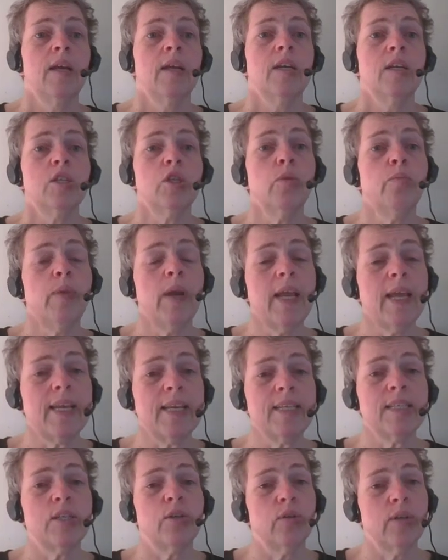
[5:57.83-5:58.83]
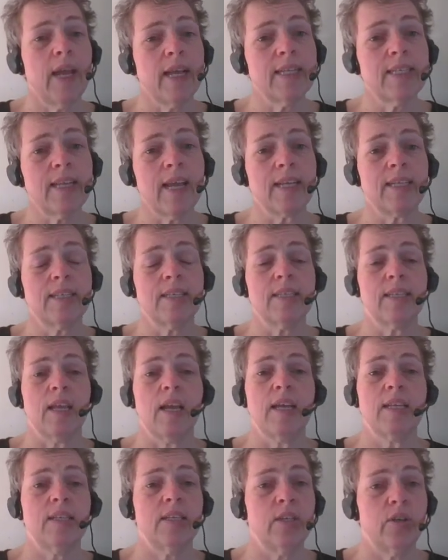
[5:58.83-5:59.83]
So please, in
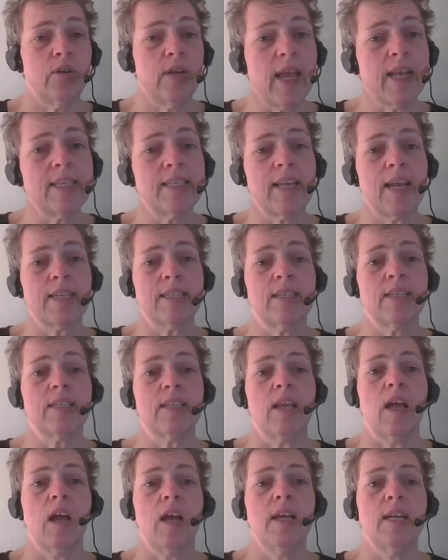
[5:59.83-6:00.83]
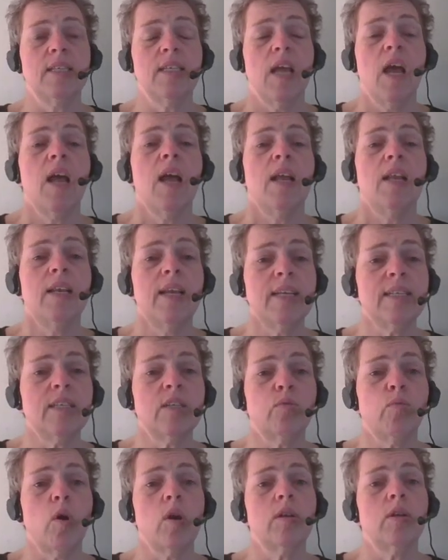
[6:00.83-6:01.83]
your next exercise, list
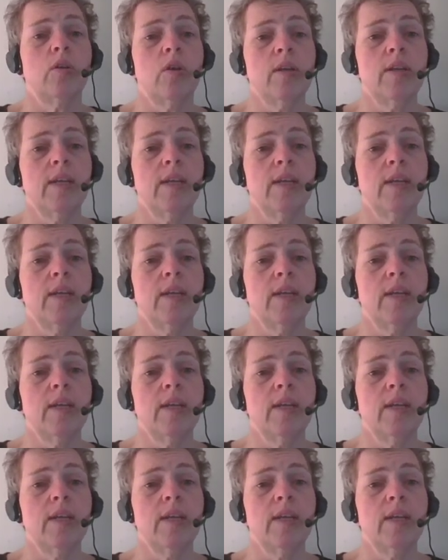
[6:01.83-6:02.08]
what learning